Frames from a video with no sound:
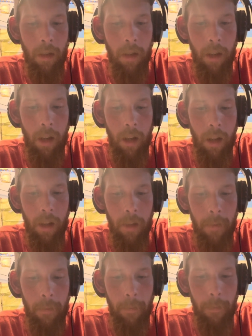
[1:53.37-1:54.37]

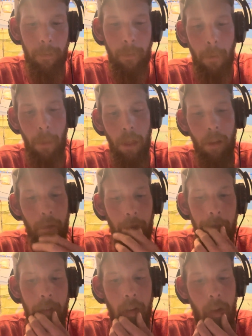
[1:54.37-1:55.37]
The
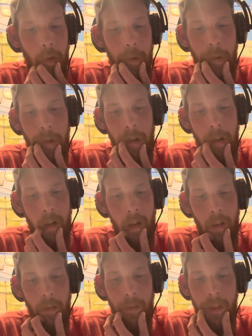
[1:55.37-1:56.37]
review
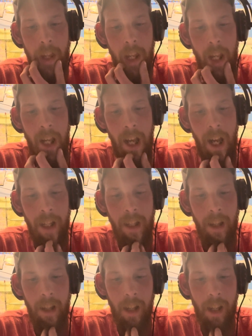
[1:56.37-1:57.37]
of the
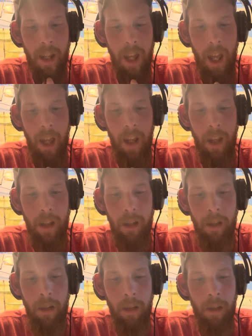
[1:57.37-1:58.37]
cocktail in a can,
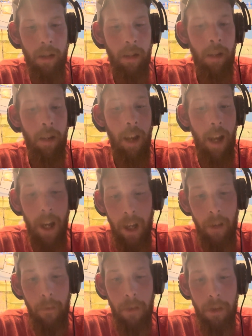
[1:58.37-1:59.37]

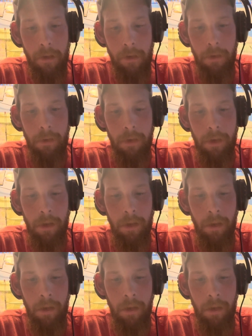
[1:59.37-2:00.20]
80 views.